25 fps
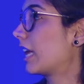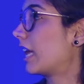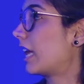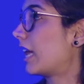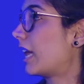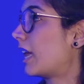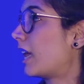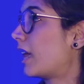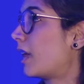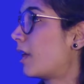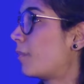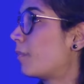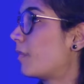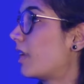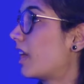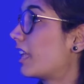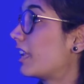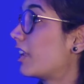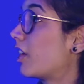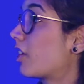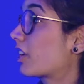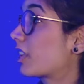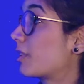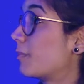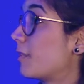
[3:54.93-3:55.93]

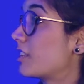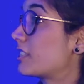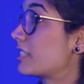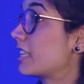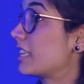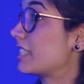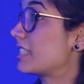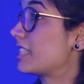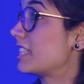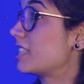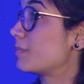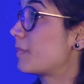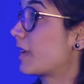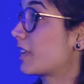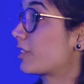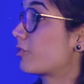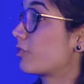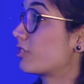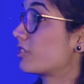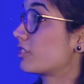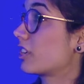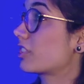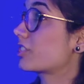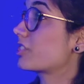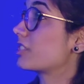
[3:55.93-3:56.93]
and ocular motility is better
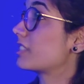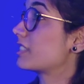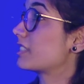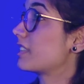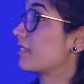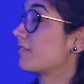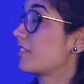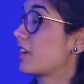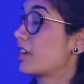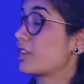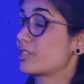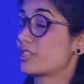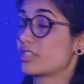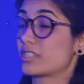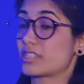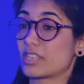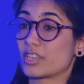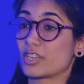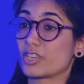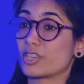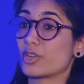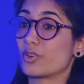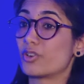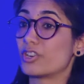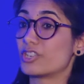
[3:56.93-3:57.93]
on inductions than versions
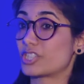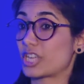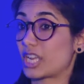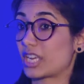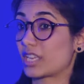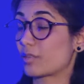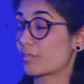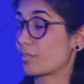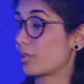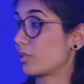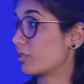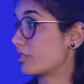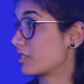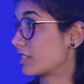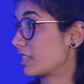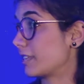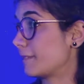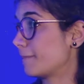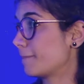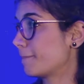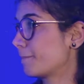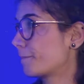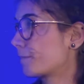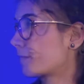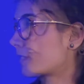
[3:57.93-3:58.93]
in a neurogenic palsy.
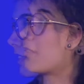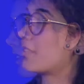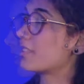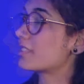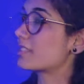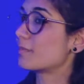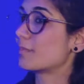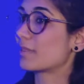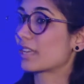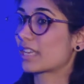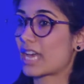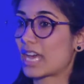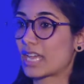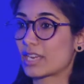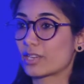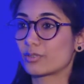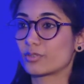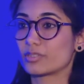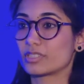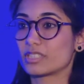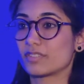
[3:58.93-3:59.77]
If it's a mechanical